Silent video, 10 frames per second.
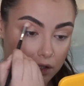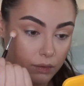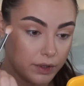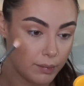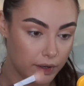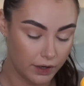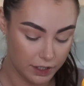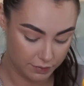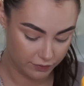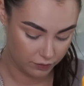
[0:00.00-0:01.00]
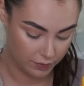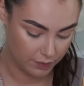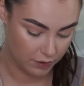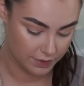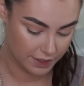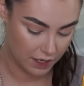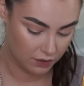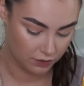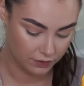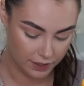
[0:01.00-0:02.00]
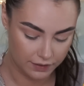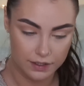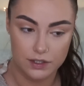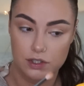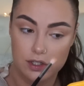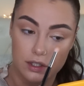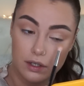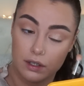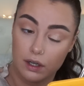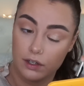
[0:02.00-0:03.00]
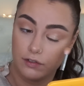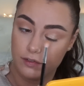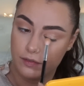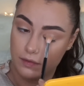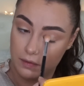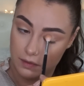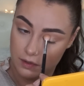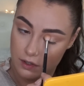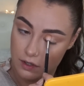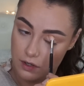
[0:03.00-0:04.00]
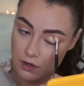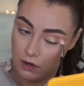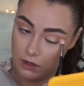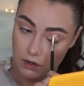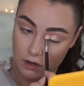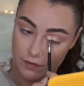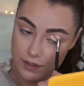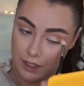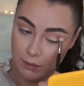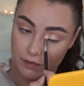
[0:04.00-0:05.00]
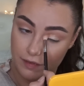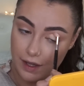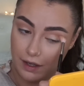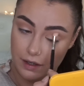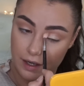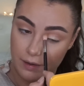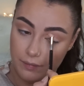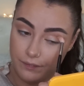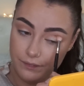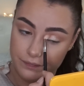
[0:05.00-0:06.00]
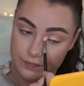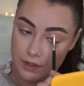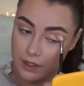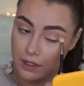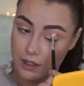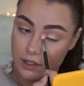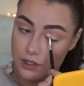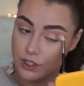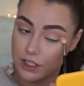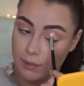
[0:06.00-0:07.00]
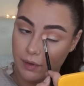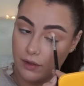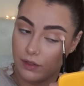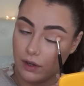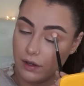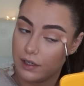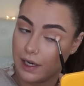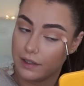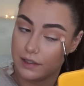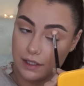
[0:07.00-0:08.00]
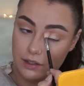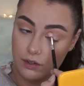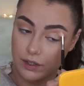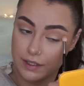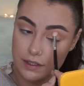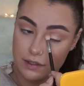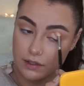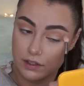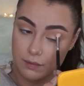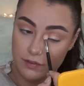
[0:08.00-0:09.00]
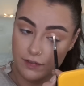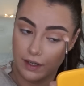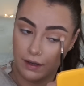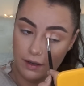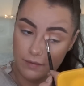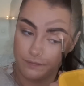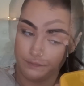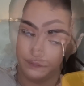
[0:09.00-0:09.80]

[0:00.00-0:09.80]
that we applied before we popped that on, and this is just going to kind of knock off some of that shimmer that landed in the crease because I used my finger.